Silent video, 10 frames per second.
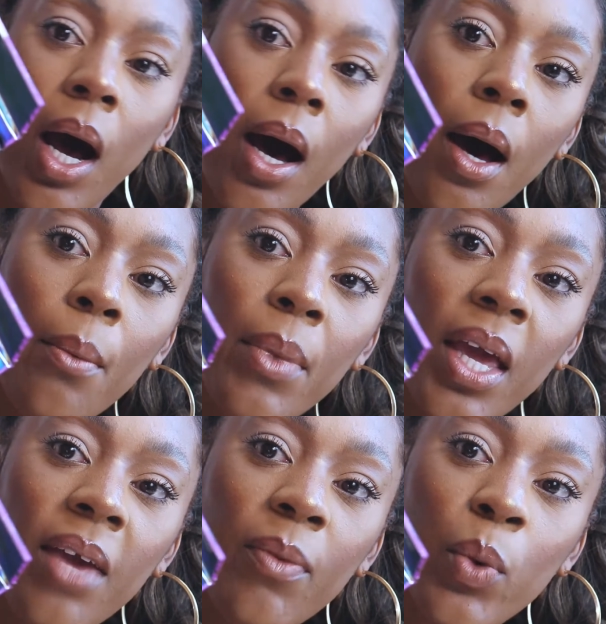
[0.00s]
um,
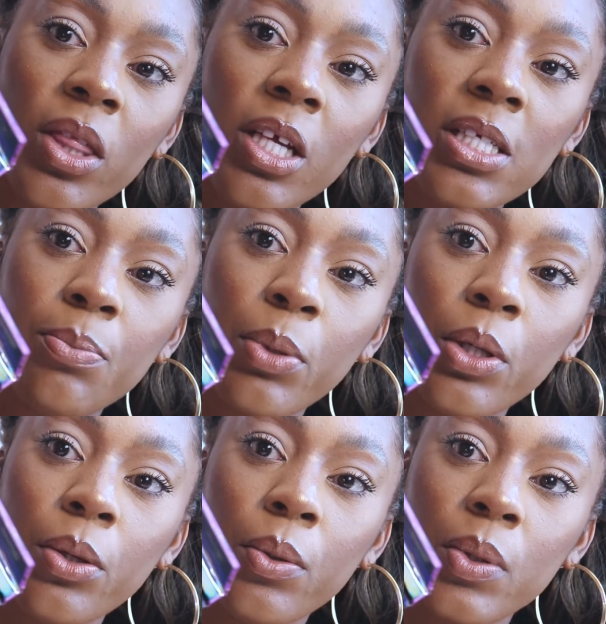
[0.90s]
even with these
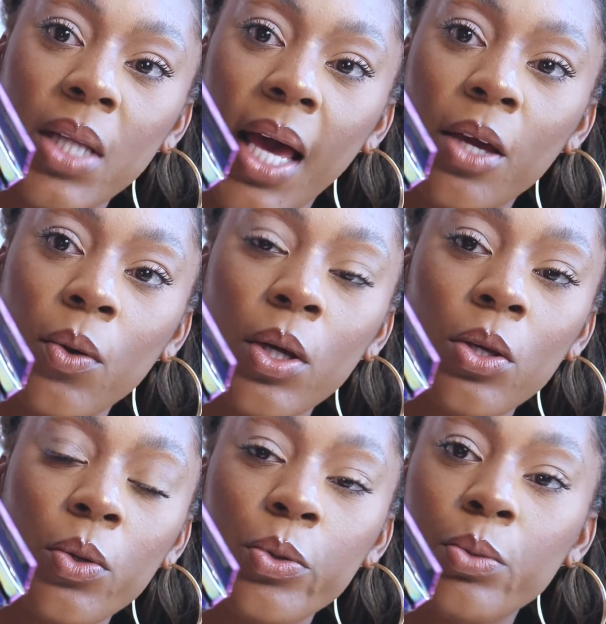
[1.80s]
blues like you
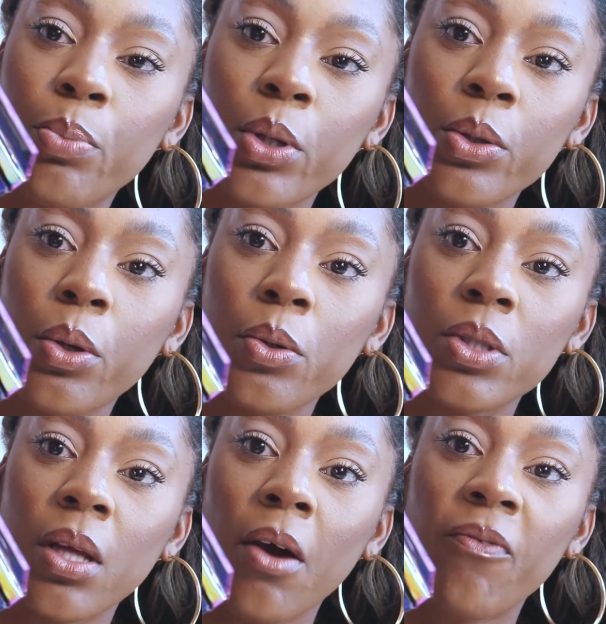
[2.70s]
can use
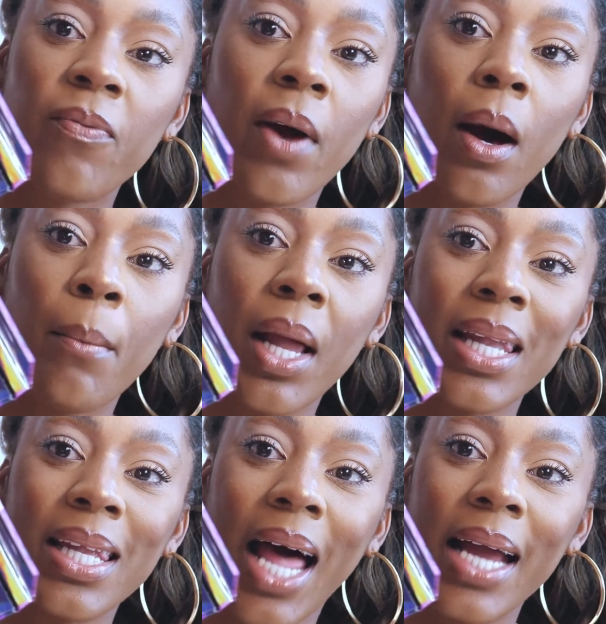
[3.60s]
blues from
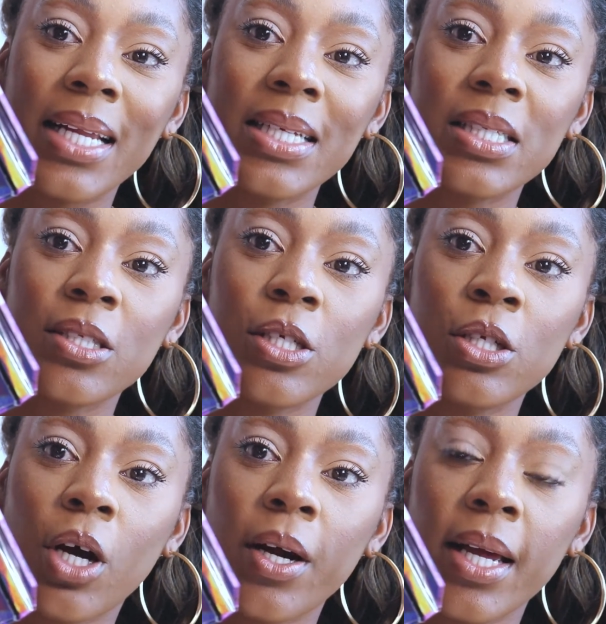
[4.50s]
lightest to
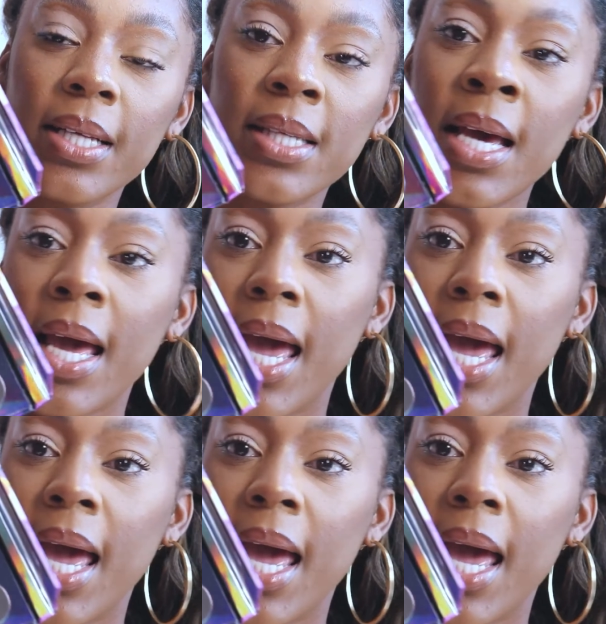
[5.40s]
darkest